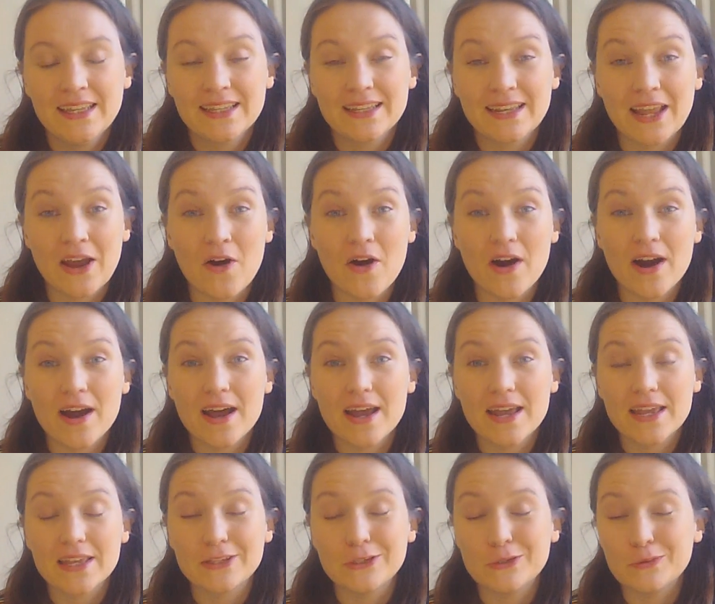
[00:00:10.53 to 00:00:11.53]
Now,
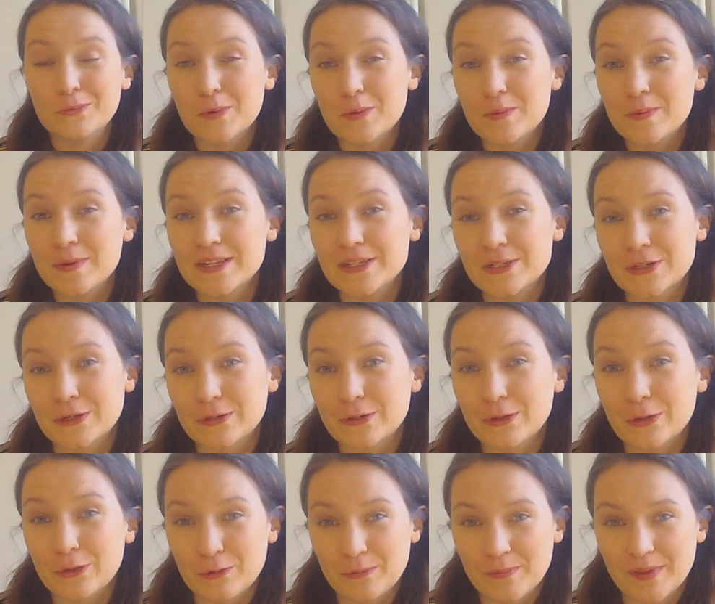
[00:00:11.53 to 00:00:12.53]
you probably don't
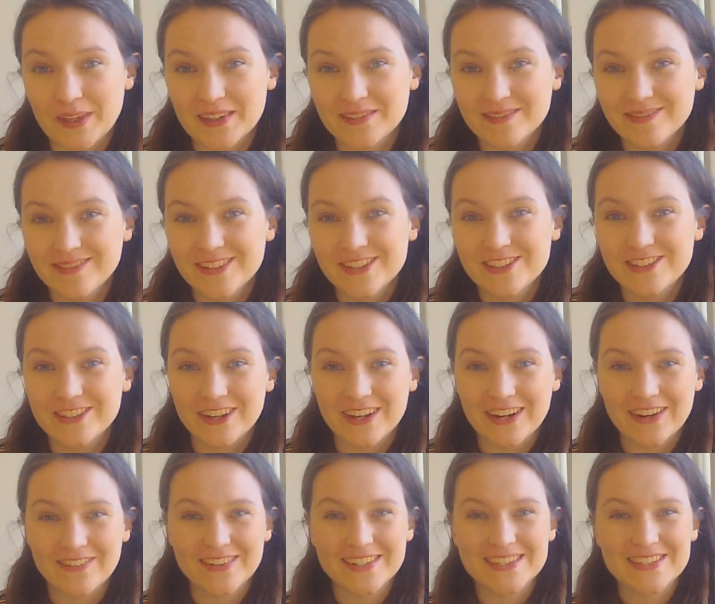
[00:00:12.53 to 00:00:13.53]
know me, so
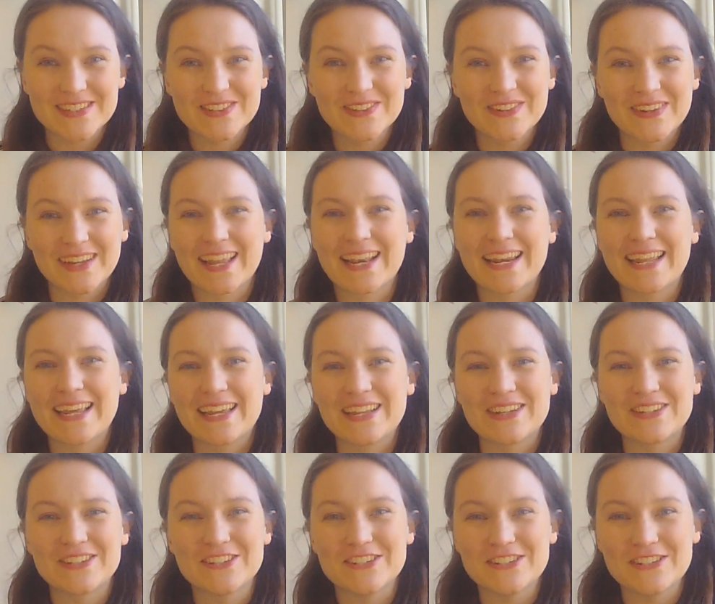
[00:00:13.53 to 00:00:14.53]
let me just quickly
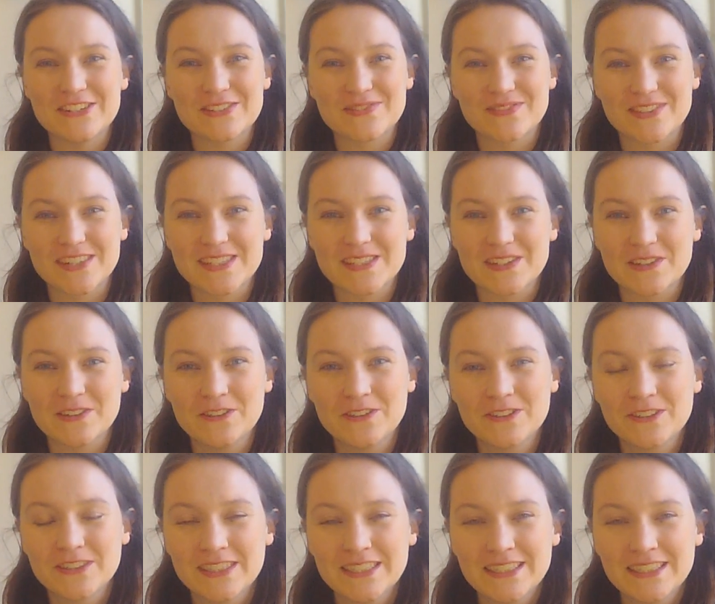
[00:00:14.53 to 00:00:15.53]
introduce myself.